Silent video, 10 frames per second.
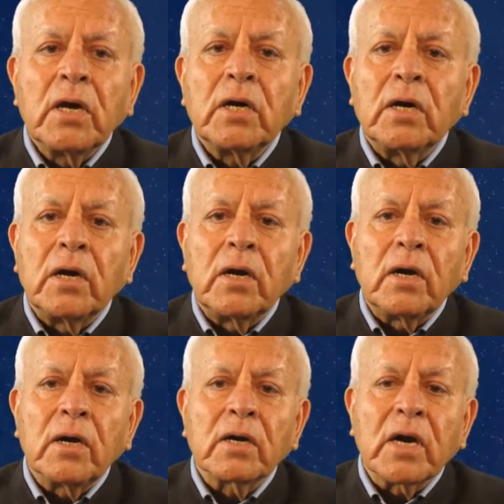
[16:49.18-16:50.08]

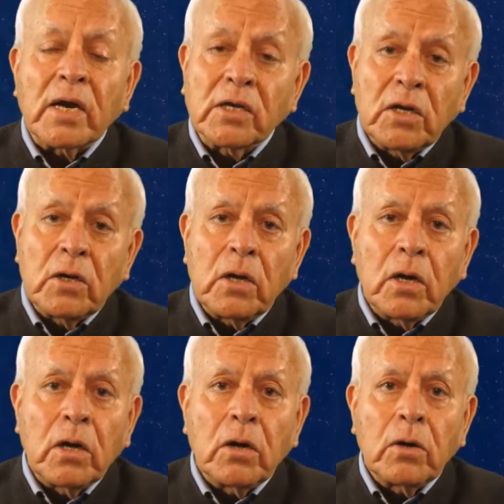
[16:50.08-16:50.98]
Kargil
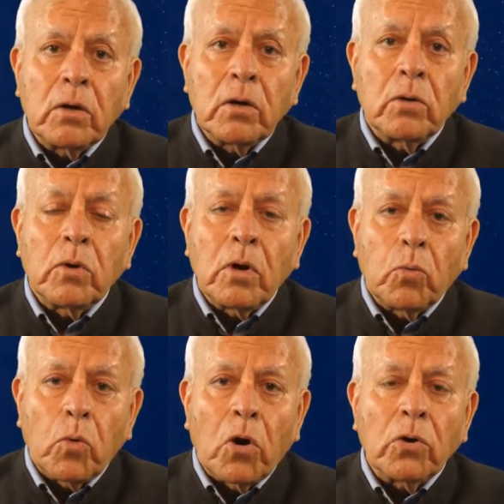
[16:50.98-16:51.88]

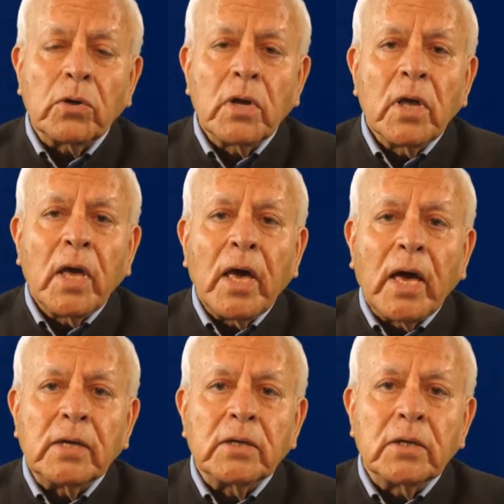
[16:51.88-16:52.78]
war
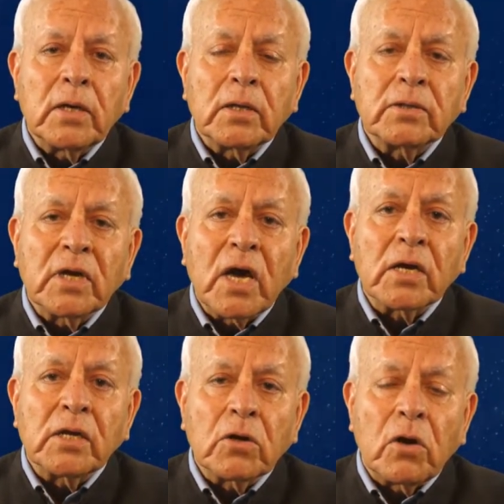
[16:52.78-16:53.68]
and the
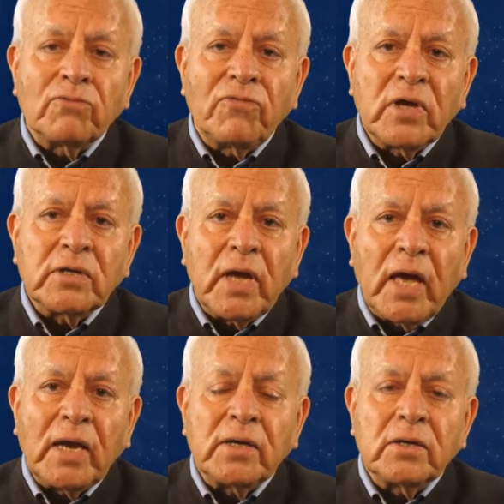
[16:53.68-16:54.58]
Kargil conflict
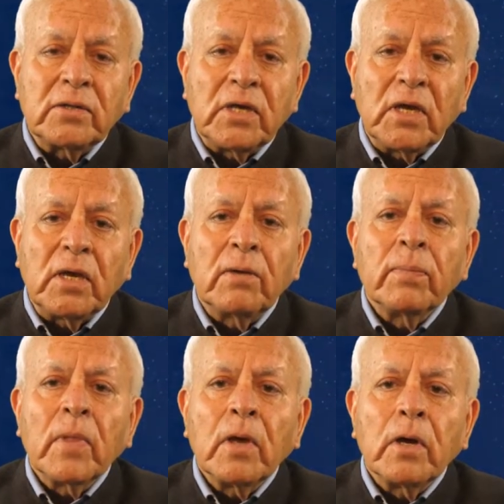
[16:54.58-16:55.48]
and the
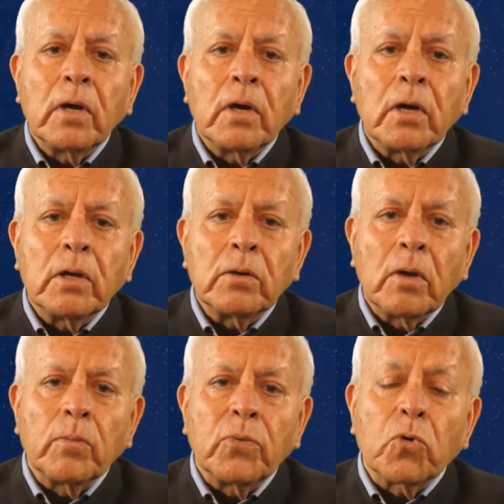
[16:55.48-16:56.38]

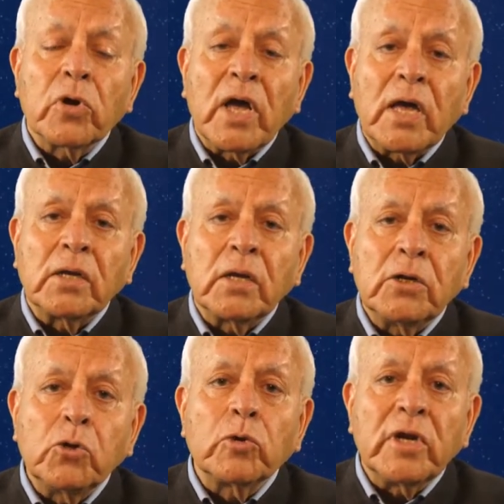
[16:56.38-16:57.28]
Pokhran
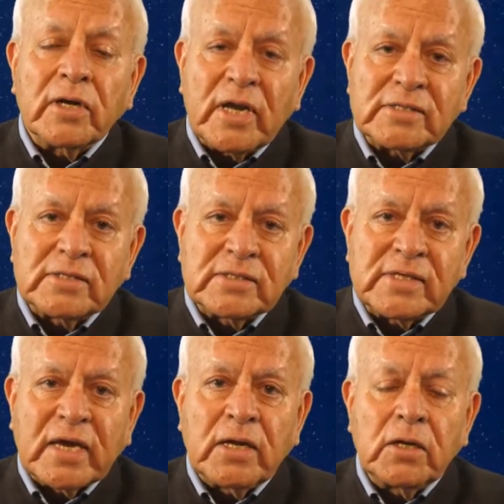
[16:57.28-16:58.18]
nuclear test, the
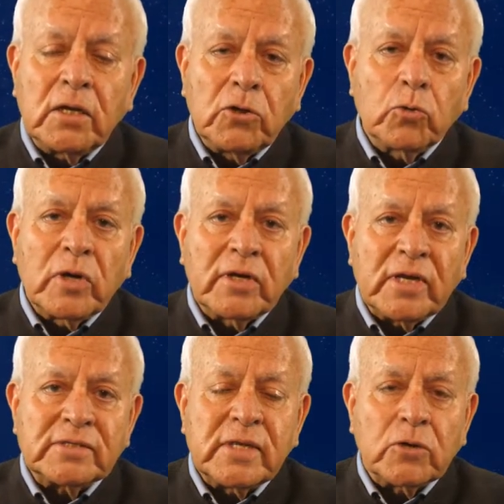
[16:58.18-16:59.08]
second nuclear
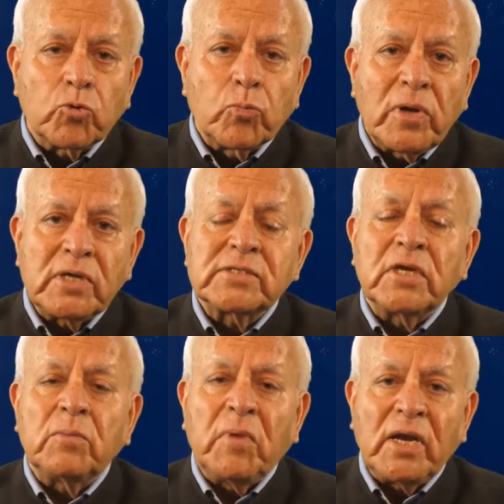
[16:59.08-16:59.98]
test that took place
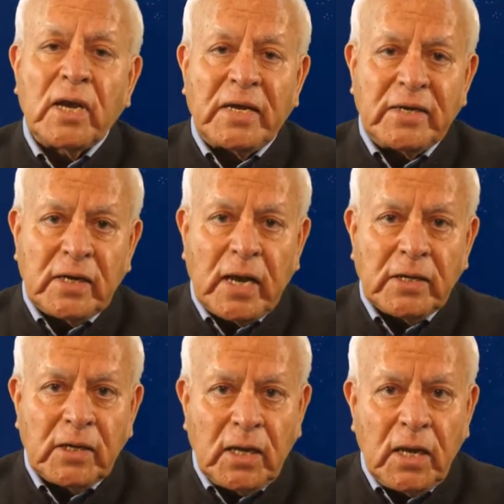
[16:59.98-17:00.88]
in May
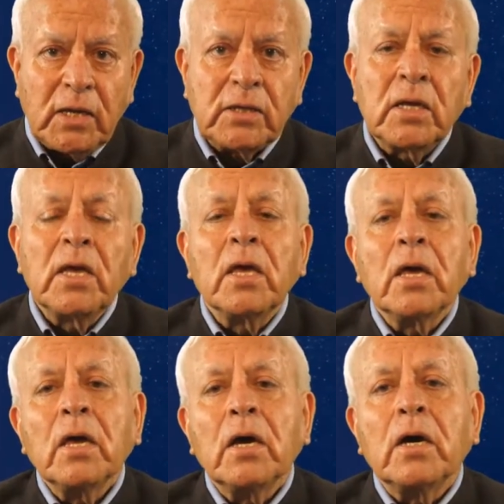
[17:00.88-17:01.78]
1998.
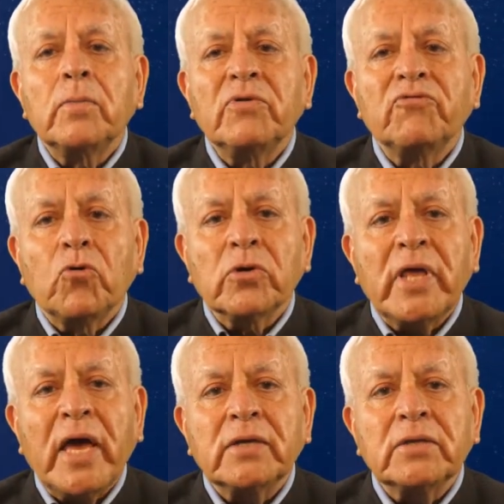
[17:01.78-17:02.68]
Before
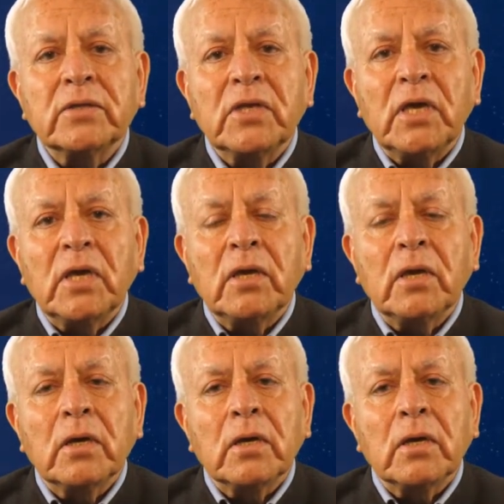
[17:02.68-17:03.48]
that, the